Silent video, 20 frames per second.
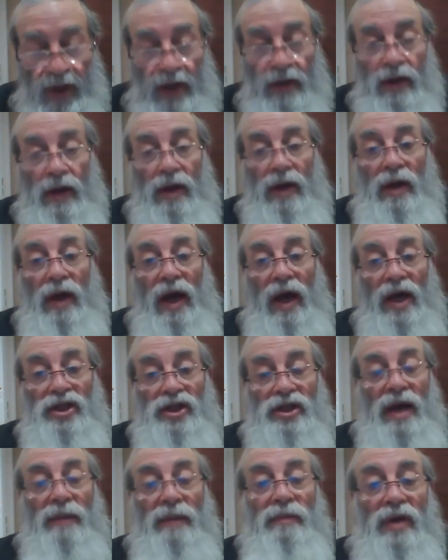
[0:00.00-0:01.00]
that
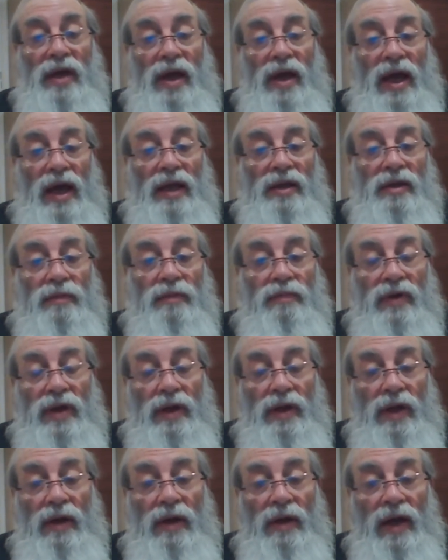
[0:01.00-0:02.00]
Hashem can't
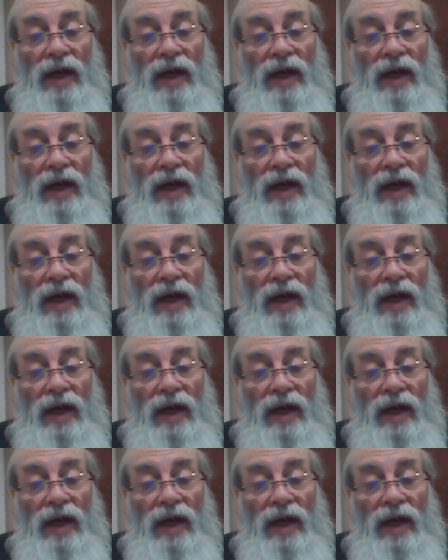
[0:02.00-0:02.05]
bring,